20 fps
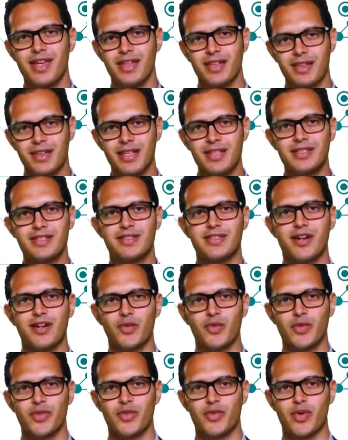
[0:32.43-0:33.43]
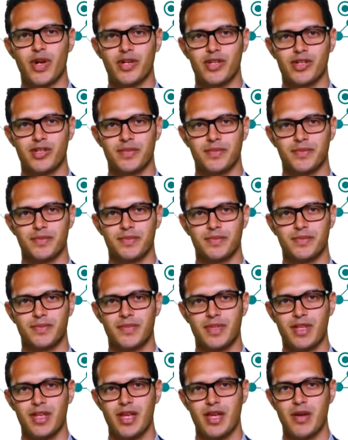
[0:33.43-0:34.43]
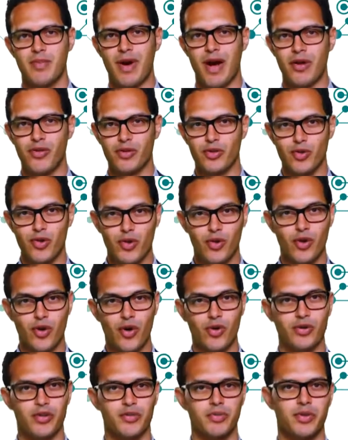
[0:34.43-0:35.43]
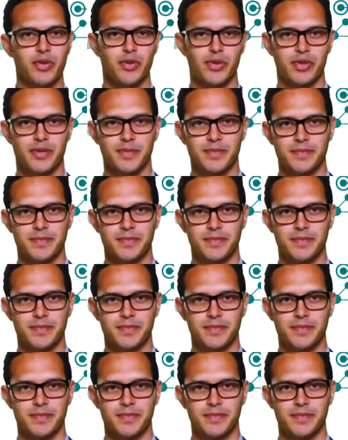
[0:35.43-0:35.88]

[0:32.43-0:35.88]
Let's start with a question about your own computer.